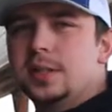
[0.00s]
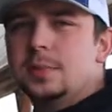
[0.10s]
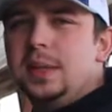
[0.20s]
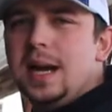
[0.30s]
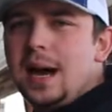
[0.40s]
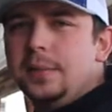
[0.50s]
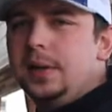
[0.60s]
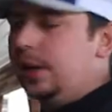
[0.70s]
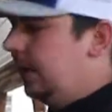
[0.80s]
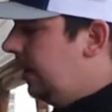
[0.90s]

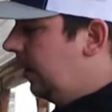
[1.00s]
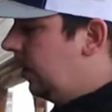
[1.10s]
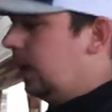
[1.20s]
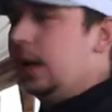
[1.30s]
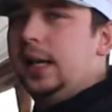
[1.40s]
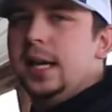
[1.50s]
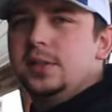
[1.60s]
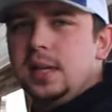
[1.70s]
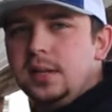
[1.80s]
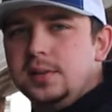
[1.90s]
speedometer or a
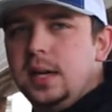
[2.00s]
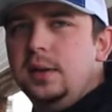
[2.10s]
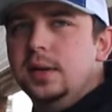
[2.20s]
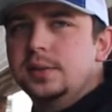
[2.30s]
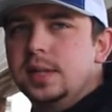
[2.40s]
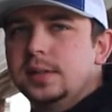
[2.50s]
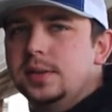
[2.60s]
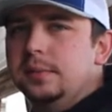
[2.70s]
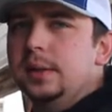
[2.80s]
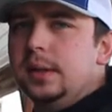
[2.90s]
gauge style stereo
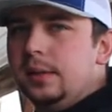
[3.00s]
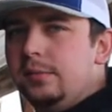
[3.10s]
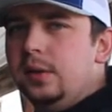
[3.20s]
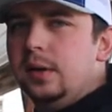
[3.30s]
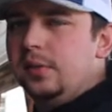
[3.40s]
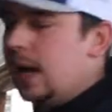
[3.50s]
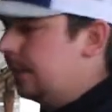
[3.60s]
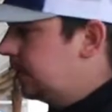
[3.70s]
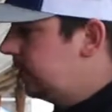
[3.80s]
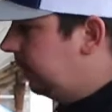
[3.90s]
system. A few different
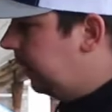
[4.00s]
options you can